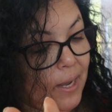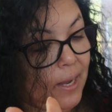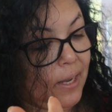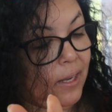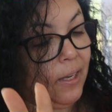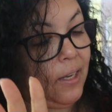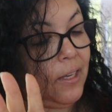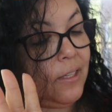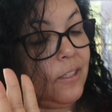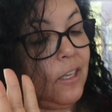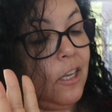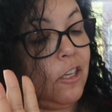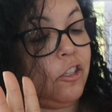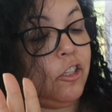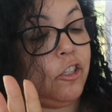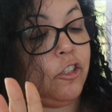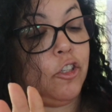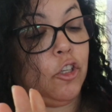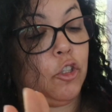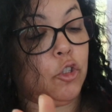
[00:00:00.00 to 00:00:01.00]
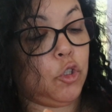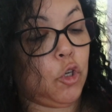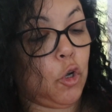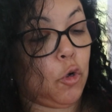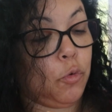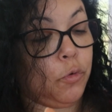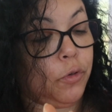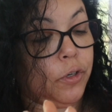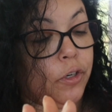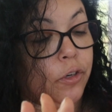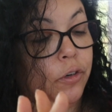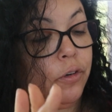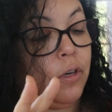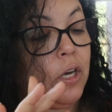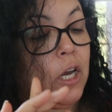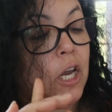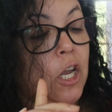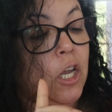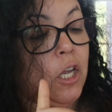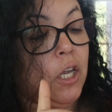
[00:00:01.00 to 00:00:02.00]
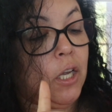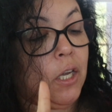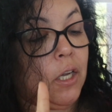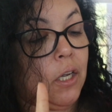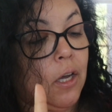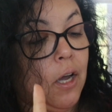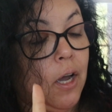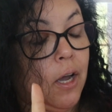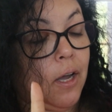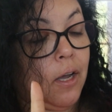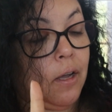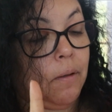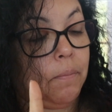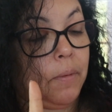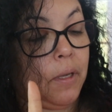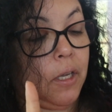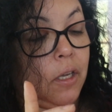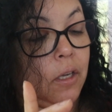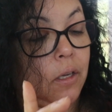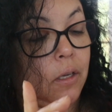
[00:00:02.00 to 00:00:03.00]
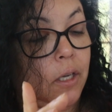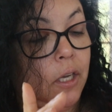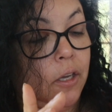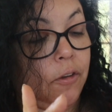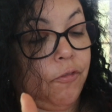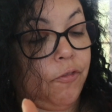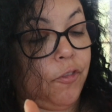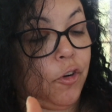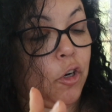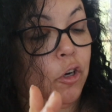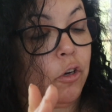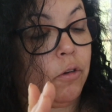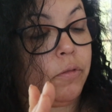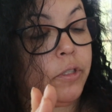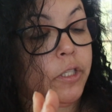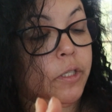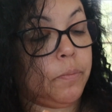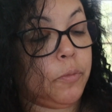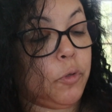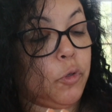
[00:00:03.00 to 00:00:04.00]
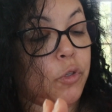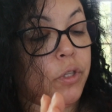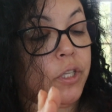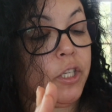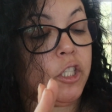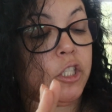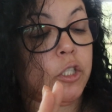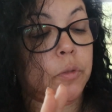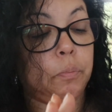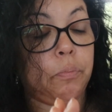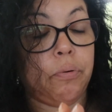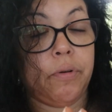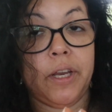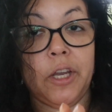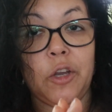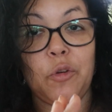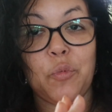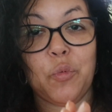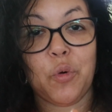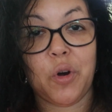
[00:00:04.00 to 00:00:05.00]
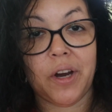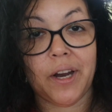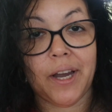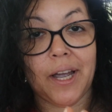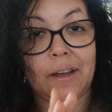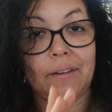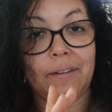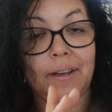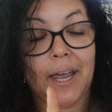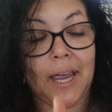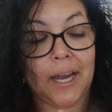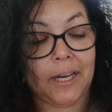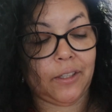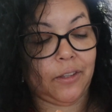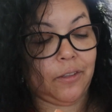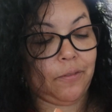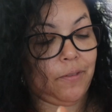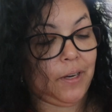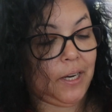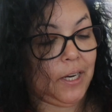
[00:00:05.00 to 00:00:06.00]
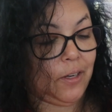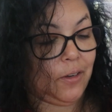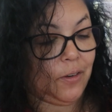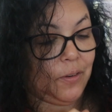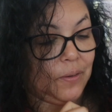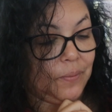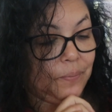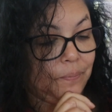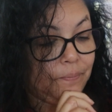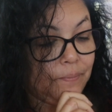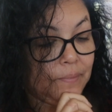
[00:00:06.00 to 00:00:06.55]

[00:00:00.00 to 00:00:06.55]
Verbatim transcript: say, it says it's a toner, um, it firms, smoothens, pre-workout activator.